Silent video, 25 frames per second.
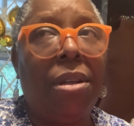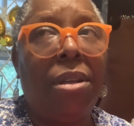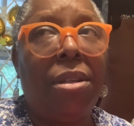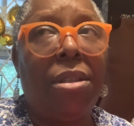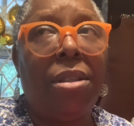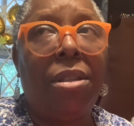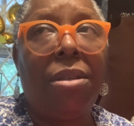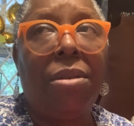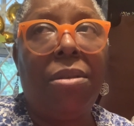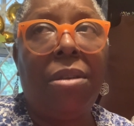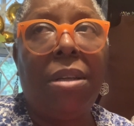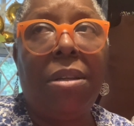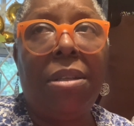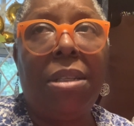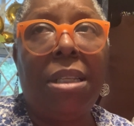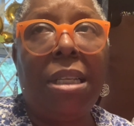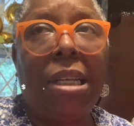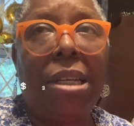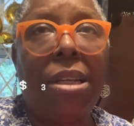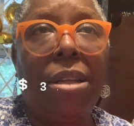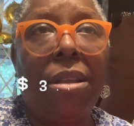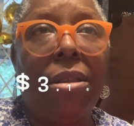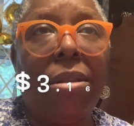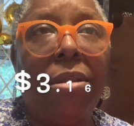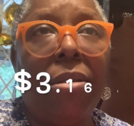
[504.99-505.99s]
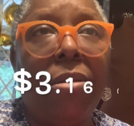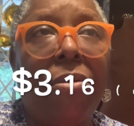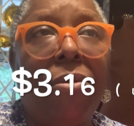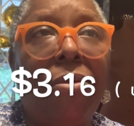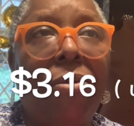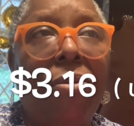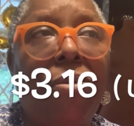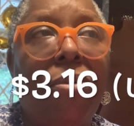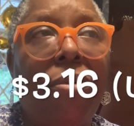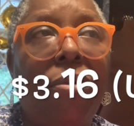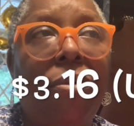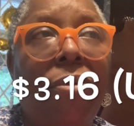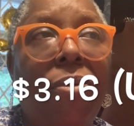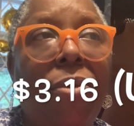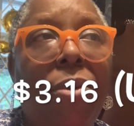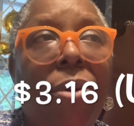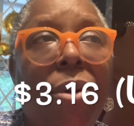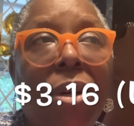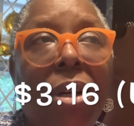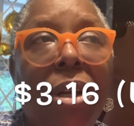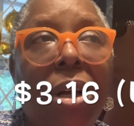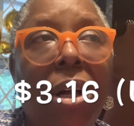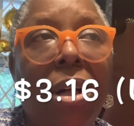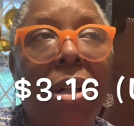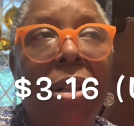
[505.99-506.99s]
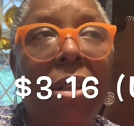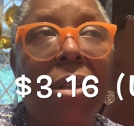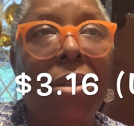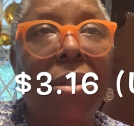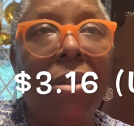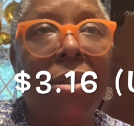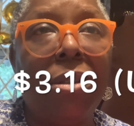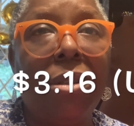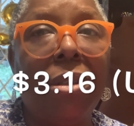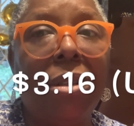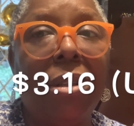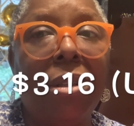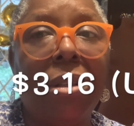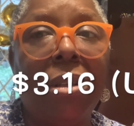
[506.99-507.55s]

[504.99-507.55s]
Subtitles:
so it's like $4.